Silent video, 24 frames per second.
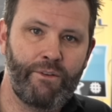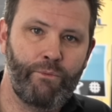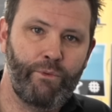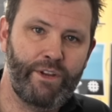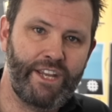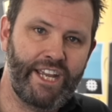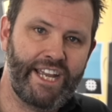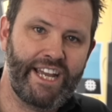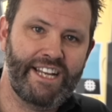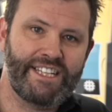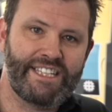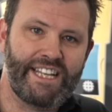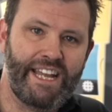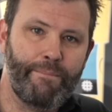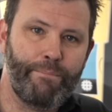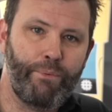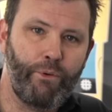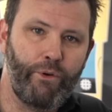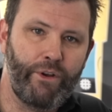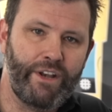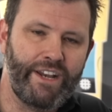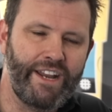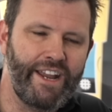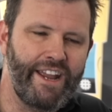When you get to that
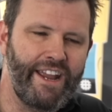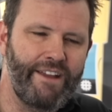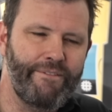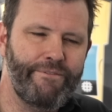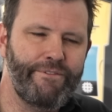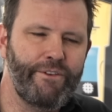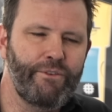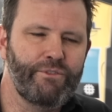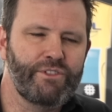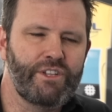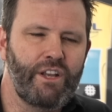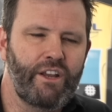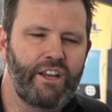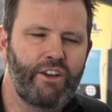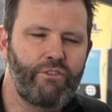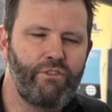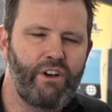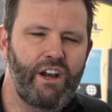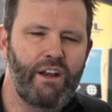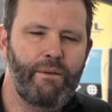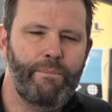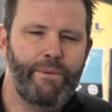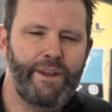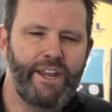point, it feels
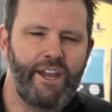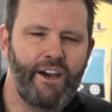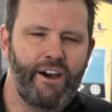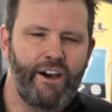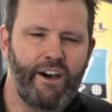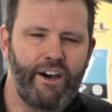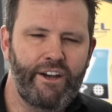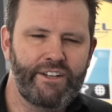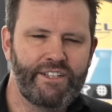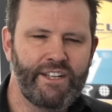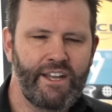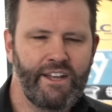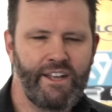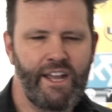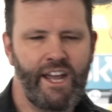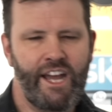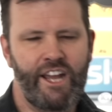incredibly hard